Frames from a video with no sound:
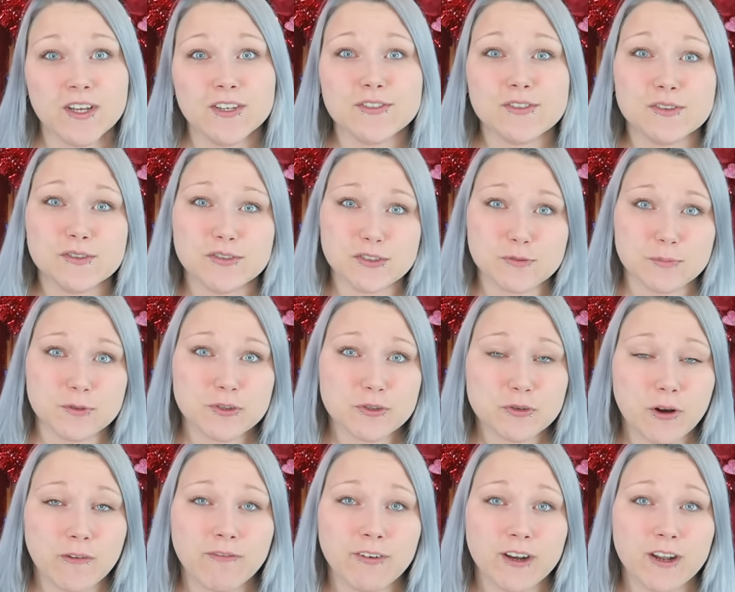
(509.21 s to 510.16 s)
So super
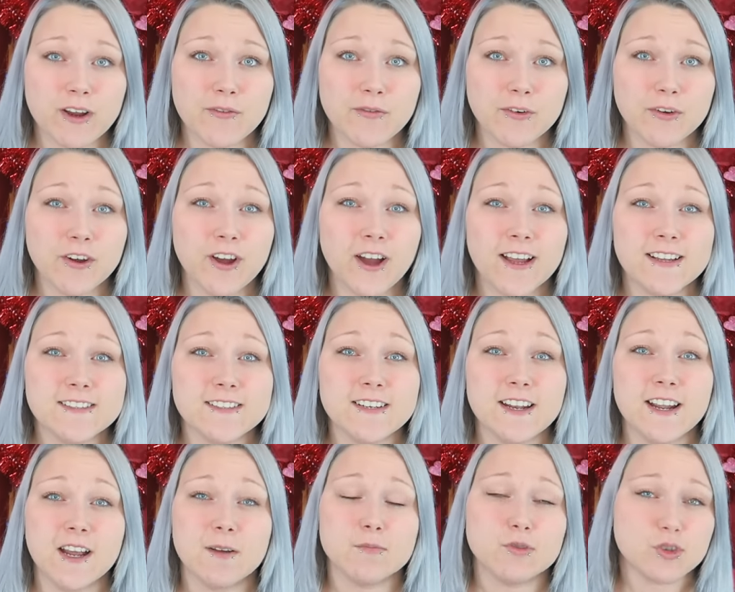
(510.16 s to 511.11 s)
short video for you guys
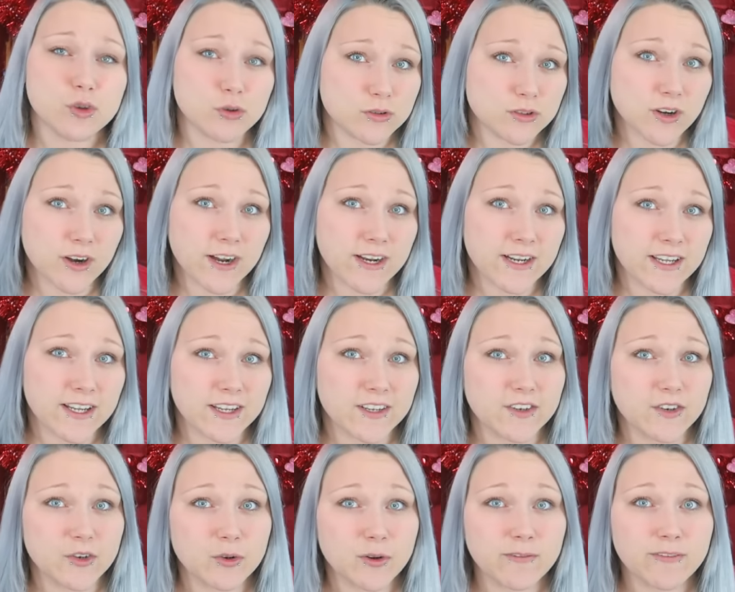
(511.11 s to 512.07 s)
today. I'm so sorry I didn't
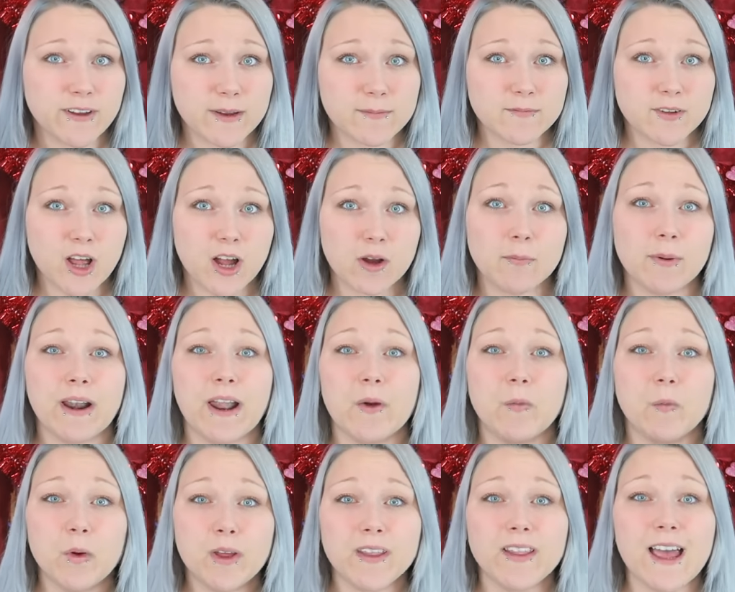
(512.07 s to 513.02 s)
get to do a vape vlog, but I
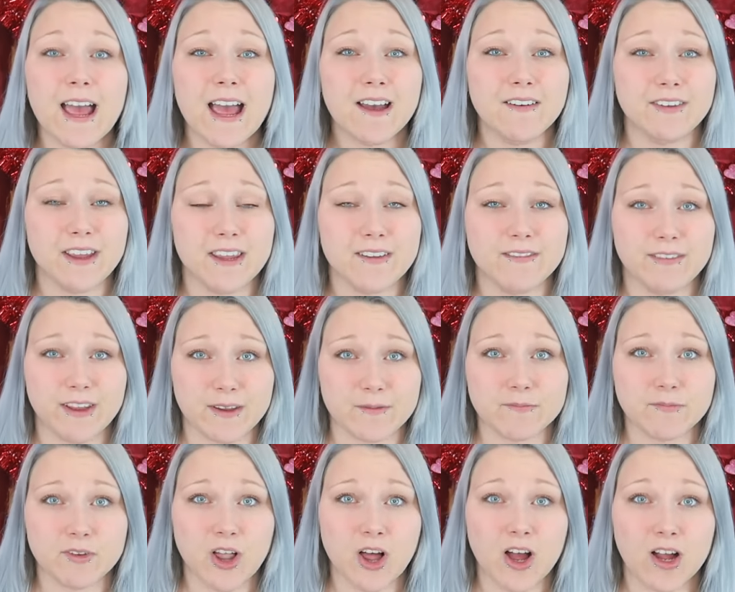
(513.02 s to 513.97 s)
will have a
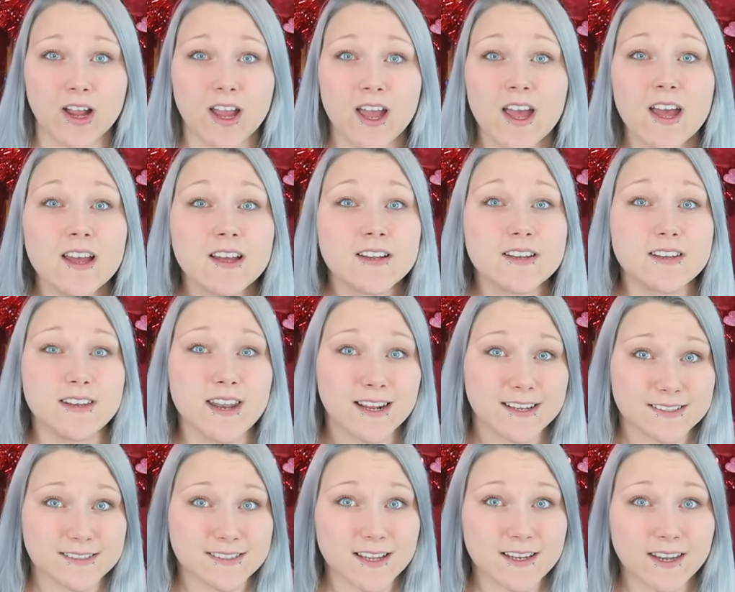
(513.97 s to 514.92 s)
vape vlog
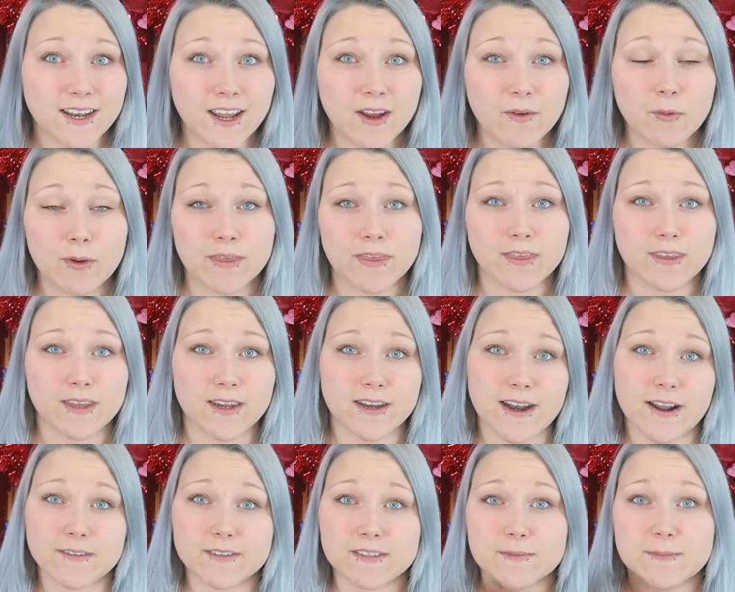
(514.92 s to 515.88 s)
next Sunday with the
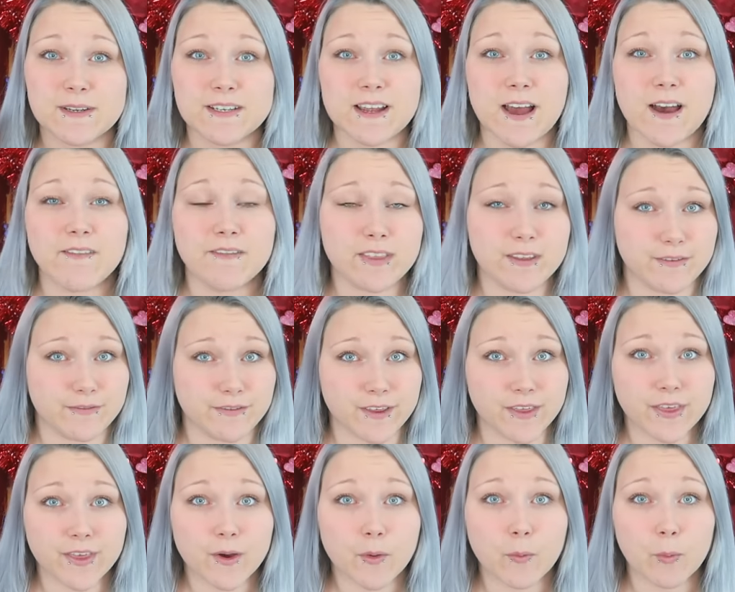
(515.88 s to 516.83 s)
announcement of the
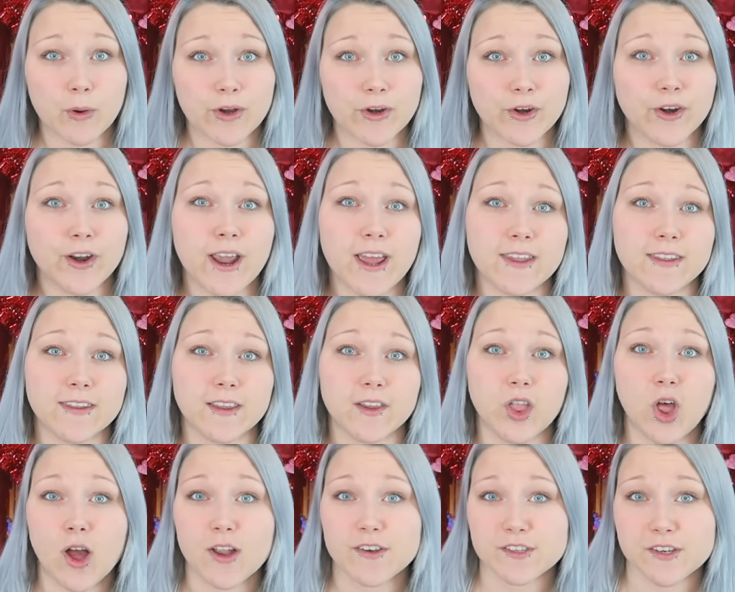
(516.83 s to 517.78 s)
fifth winner and the
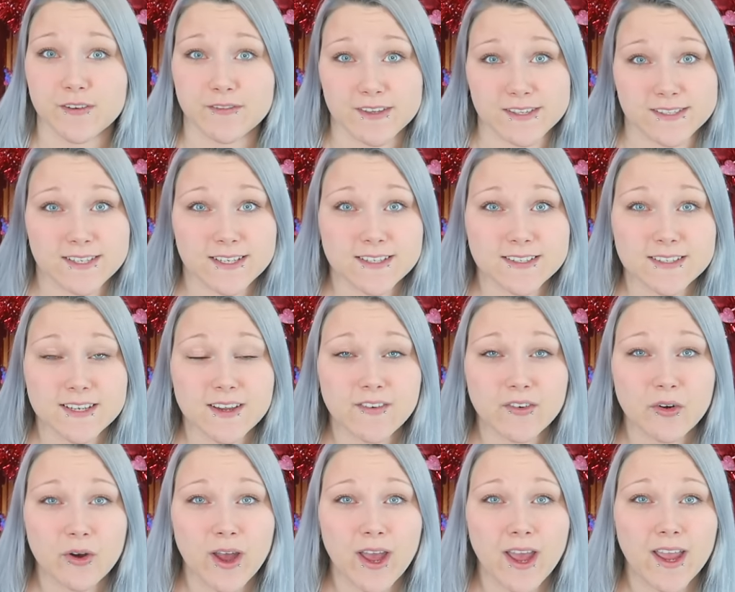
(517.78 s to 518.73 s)
launch of the sixth
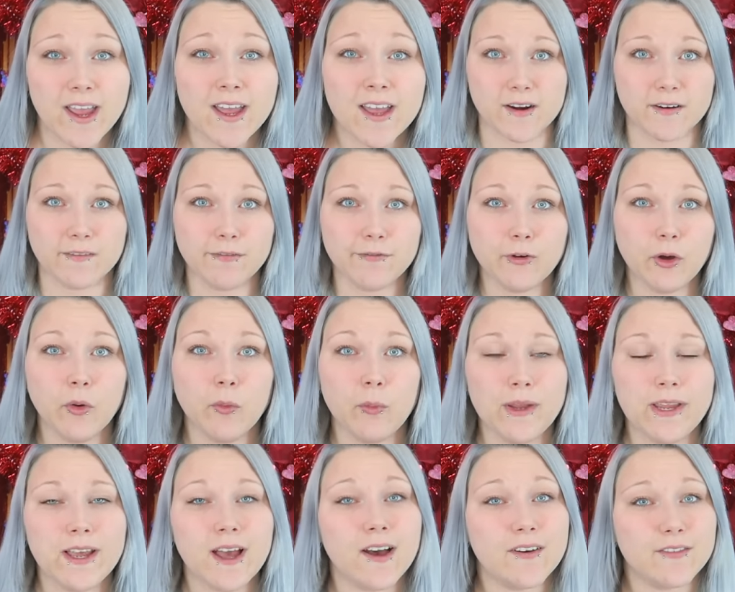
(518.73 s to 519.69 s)
giveaway and a full
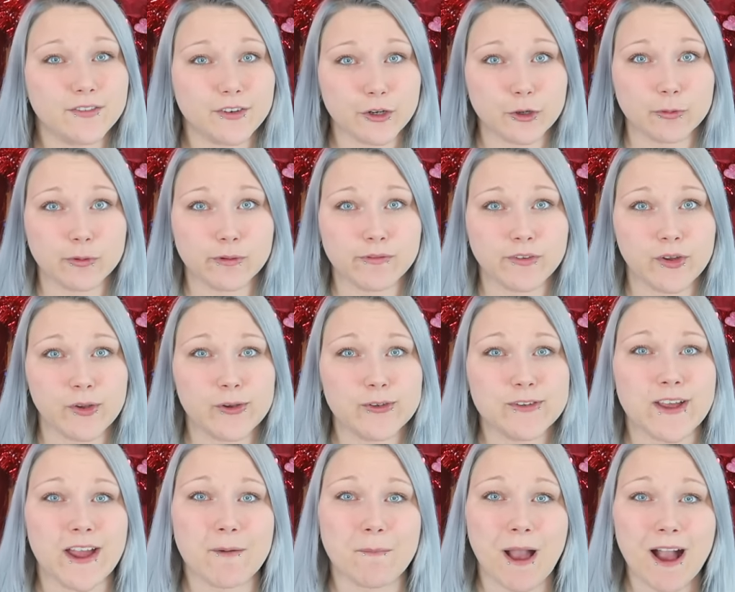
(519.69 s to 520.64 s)
week of new
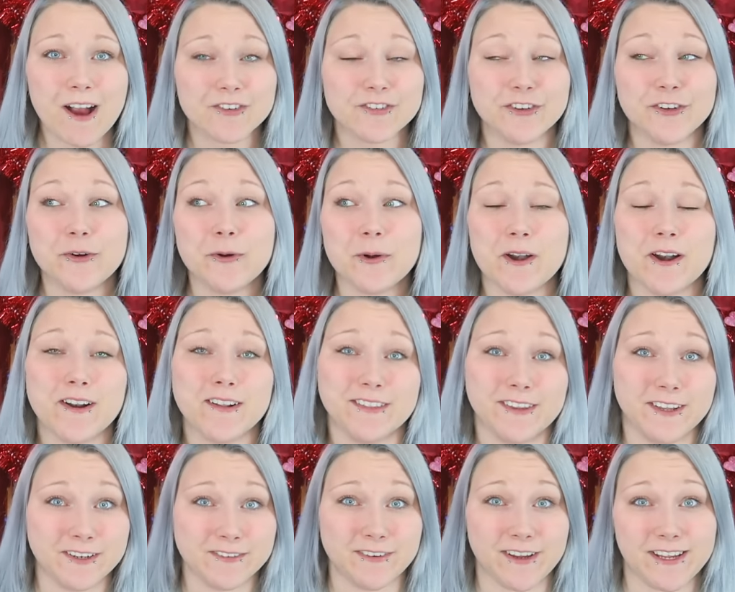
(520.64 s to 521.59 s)
reviews. I'm actually going on a
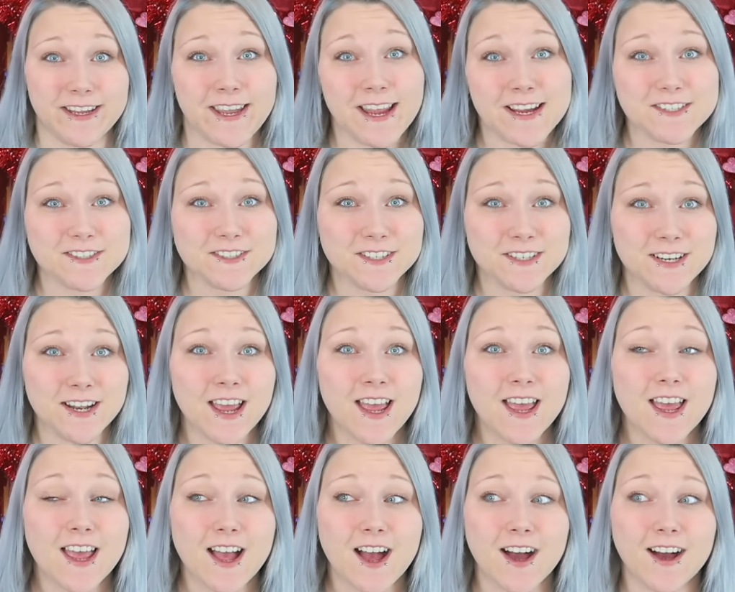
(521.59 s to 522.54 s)
little vacation
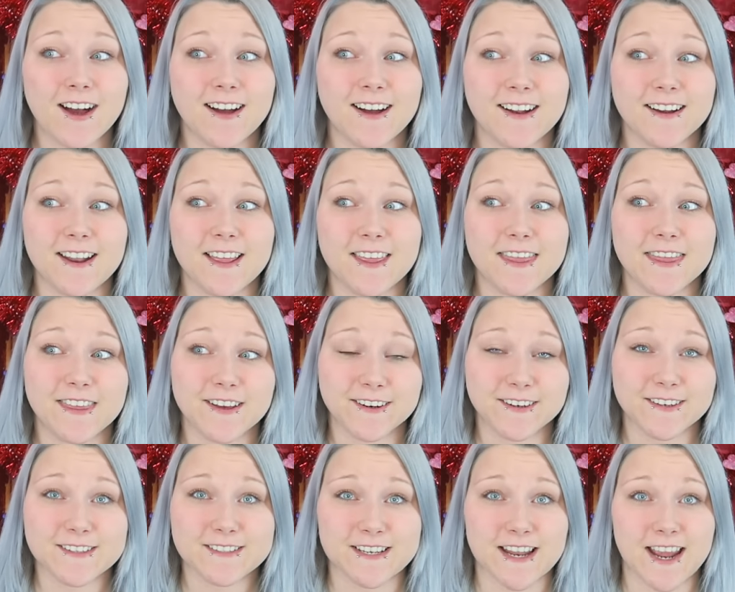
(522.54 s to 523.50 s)
on
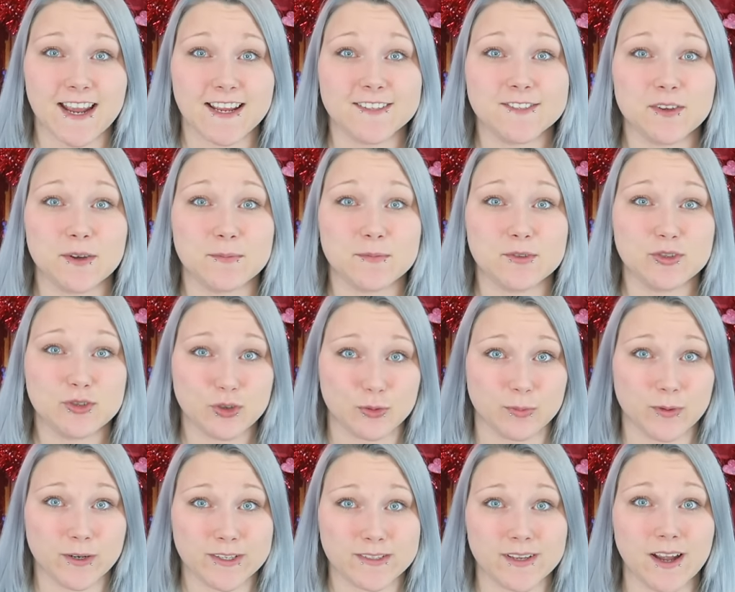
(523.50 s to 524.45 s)
Thursday, so I'm
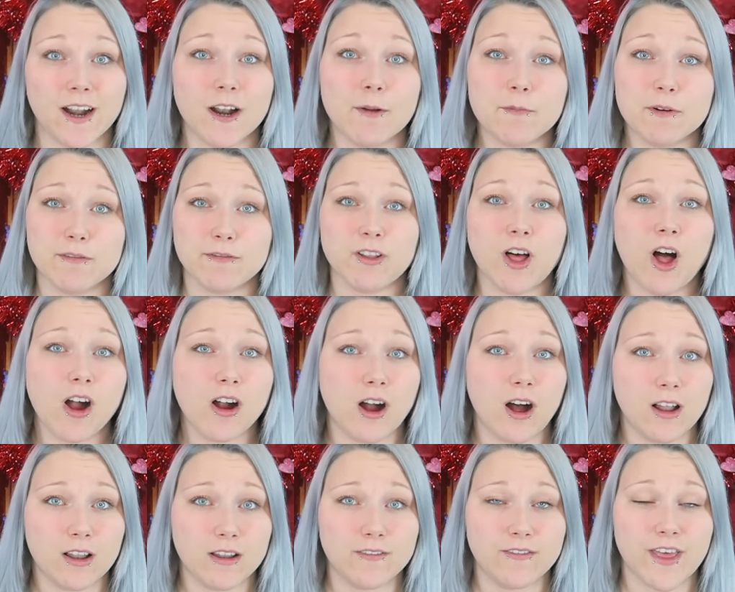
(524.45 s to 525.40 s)
super excited. I'm going to vlog
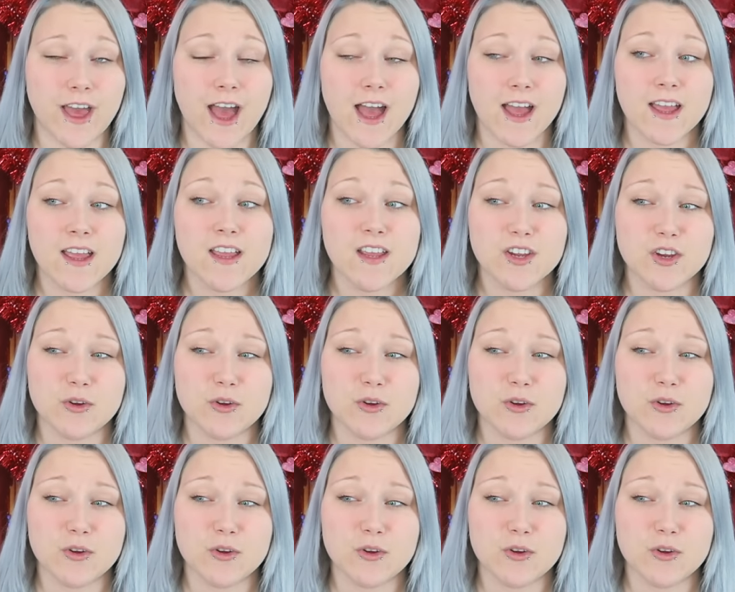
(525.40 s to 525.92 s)
all of that.